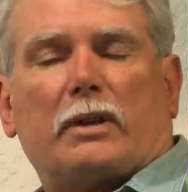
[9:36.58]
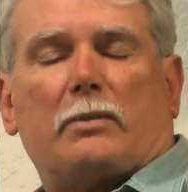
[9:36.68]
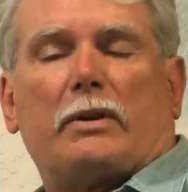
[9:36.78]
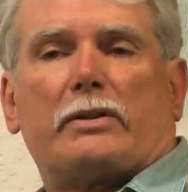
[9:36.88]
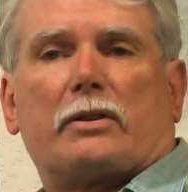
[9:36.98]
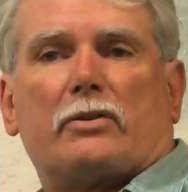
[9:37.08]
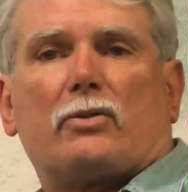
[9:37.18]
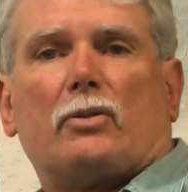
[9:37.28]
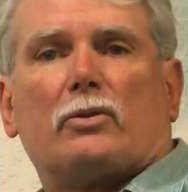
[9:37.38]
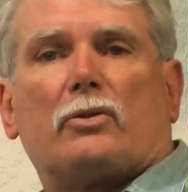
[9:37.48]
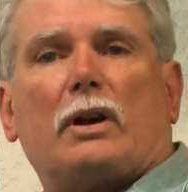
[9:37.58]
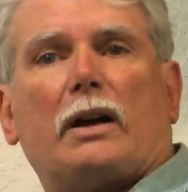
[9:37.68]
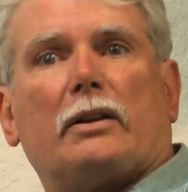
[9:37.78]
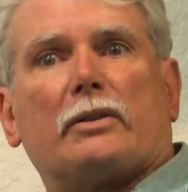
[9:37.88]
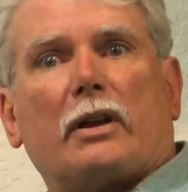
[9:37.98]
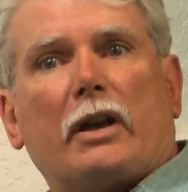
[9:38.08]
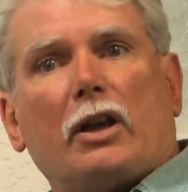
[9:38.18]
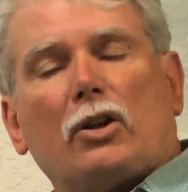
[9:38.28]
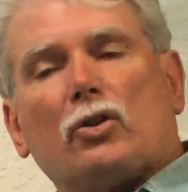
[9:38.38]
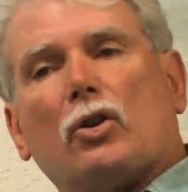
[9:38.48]
randomized controlled trials
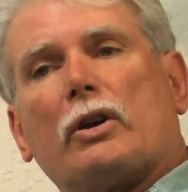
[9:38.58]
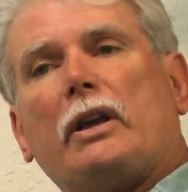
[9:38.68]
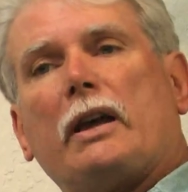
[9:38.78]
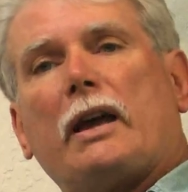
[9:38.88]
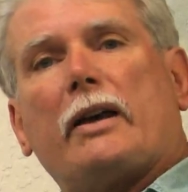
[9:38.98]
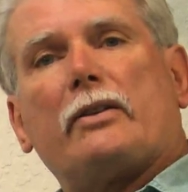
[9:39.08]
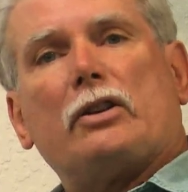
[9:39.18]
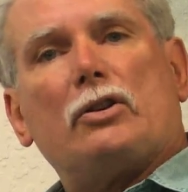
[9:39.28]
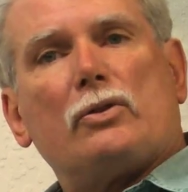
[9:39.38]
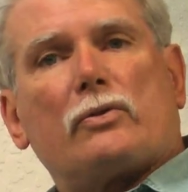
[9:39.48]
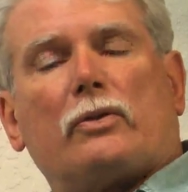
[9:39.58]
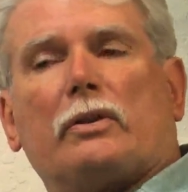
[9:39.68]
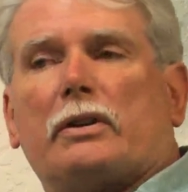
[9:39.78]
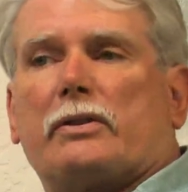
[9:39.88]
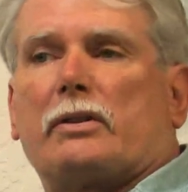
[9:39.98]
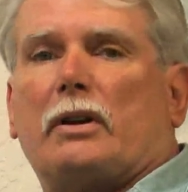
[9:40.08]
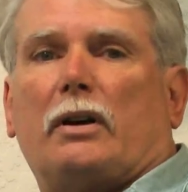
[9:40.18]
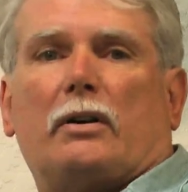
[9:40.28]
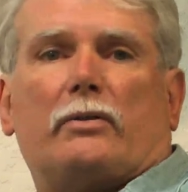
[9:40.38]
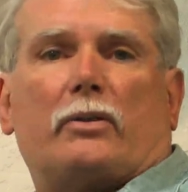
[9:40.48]
looking at the usefulness
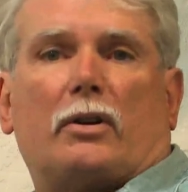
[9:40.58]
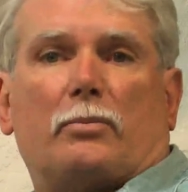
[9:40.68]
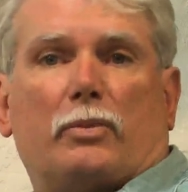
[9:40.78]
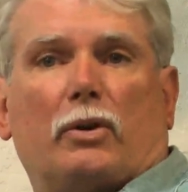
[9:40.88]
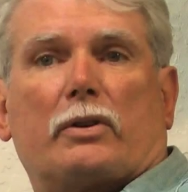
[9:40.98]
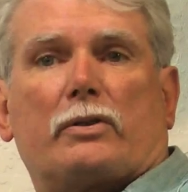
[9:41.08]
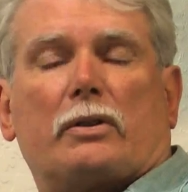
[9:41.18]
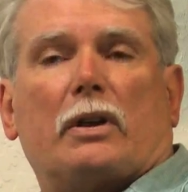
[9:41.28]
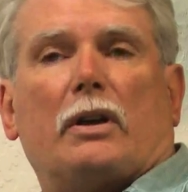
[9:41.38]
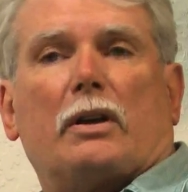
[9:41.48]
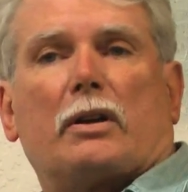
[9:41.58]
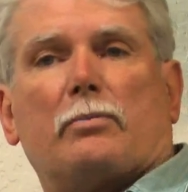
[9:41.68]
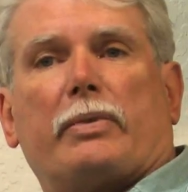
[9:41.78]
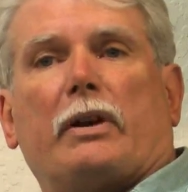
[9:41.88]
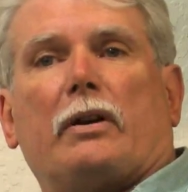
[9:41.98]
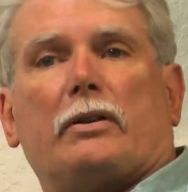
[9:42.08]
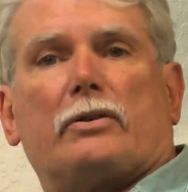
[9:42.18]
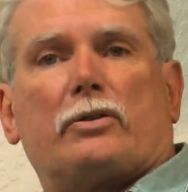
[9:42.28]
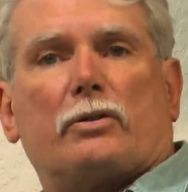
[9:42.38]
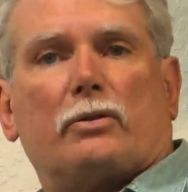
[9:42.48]
of our books
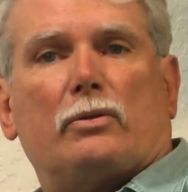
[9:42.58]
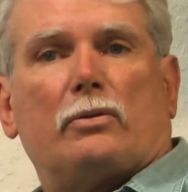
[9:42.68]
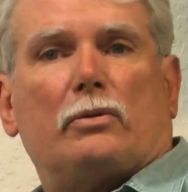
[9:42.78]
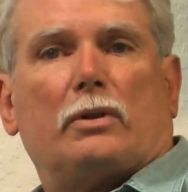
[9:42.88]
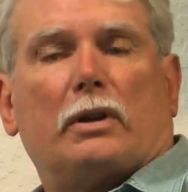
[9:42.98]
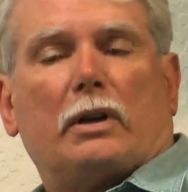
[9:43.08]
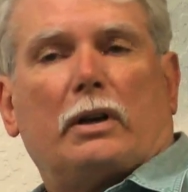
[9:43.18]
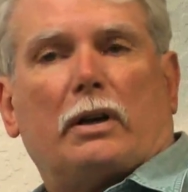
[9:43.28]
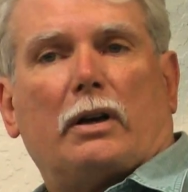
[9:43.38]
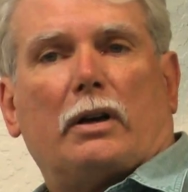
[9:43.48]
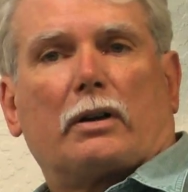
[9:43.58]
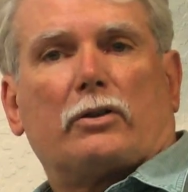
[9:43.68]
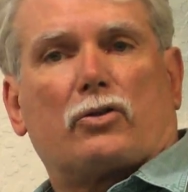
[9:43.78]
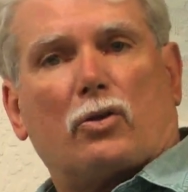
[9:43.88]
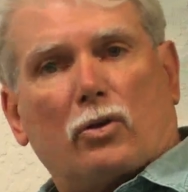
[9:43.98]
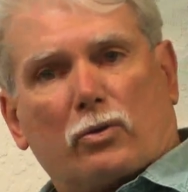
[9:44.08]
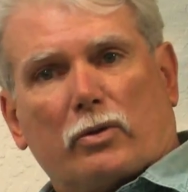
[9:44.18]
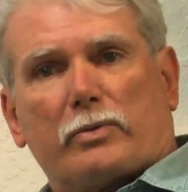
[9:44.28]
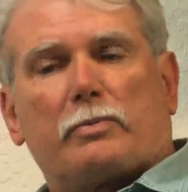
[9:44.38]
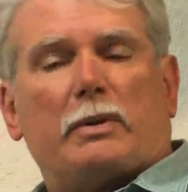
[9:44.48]
compared to control
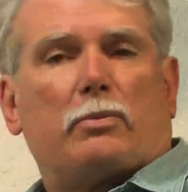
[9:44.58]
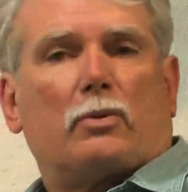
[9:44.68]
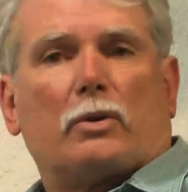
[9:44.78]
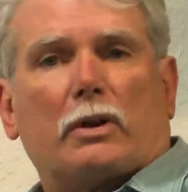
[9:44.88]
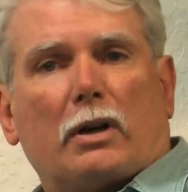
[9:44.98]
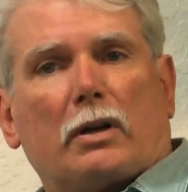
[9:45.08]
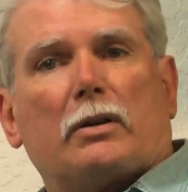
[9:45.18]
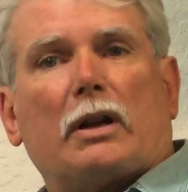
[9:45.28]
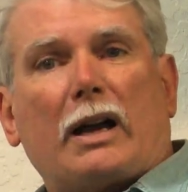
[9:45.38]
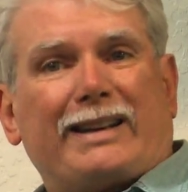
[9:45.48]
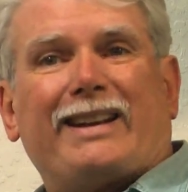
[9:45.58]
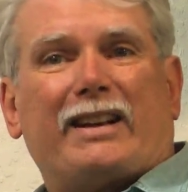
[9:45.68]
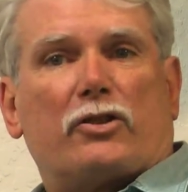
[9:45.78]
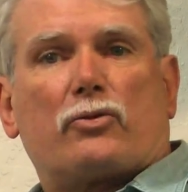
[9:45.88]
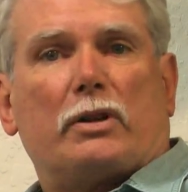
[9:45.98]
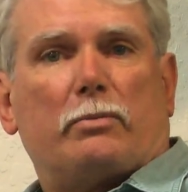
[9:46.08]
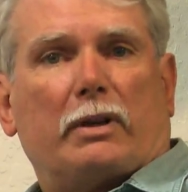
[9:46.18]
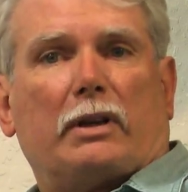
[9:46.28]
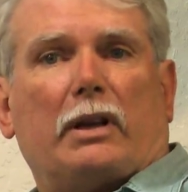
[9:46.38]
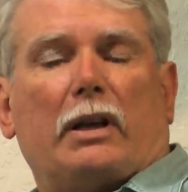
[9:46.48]
groups, people who are not getting
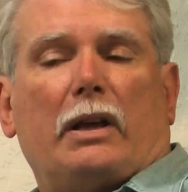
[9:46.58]
treatment.